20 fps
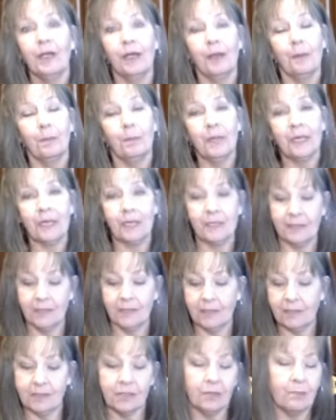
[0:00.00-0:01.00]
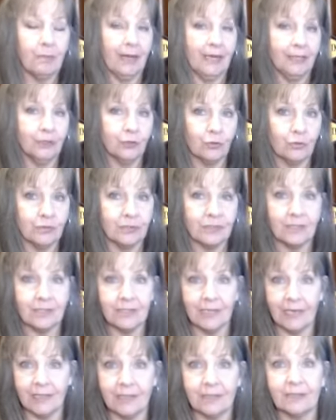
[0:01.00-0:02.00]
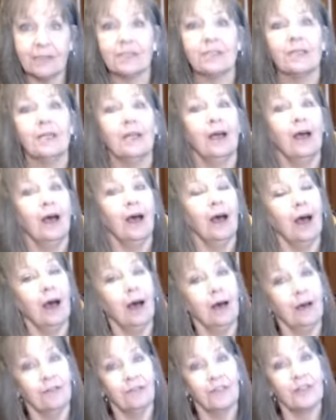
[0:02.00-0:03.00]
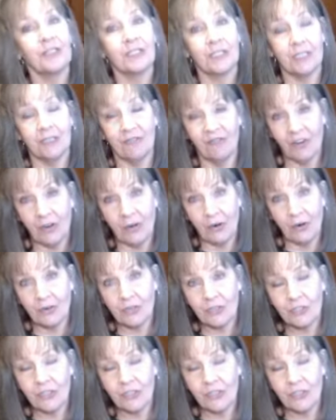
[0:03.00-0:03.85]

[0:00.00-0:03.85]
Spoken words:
because it is the patron saint of seafarers.